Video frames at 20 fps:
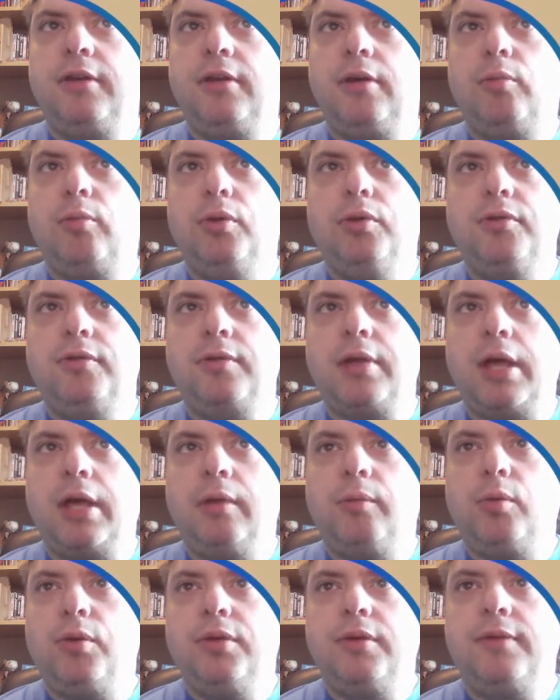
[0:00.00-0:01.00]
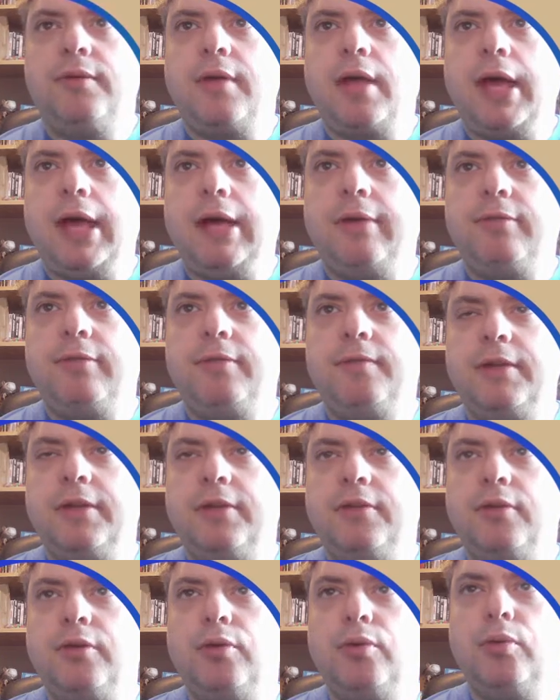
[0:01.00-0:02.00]
I wanted to have a
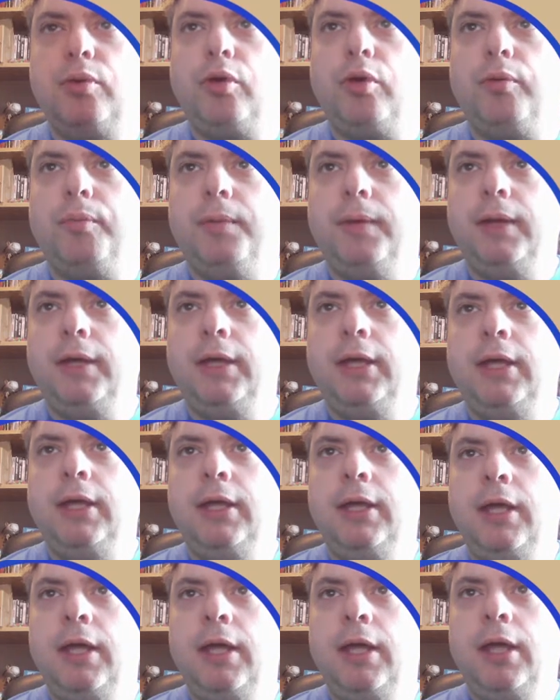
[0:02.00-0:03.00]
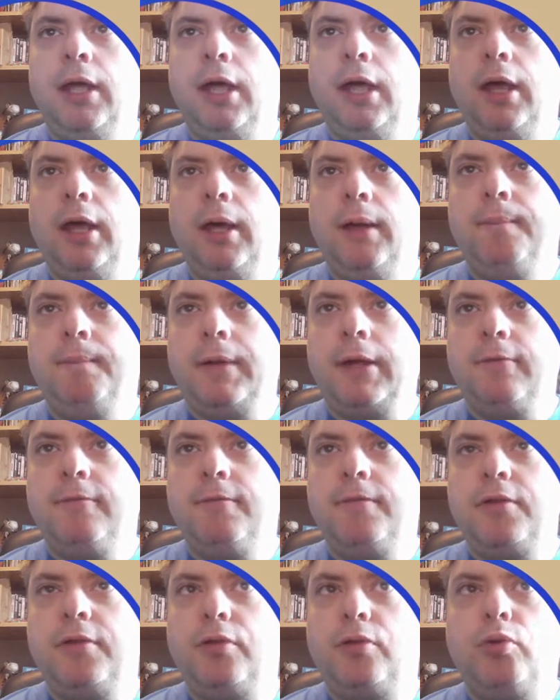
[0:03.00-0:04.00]
physical copy,
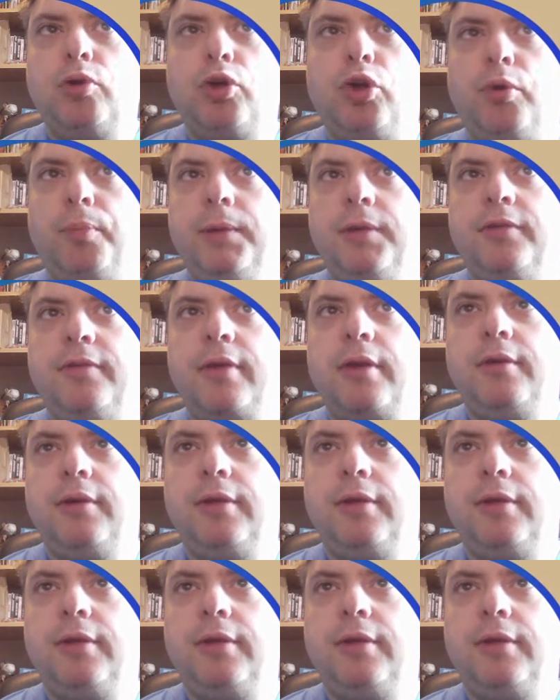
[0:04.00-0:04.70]
and physical copies don't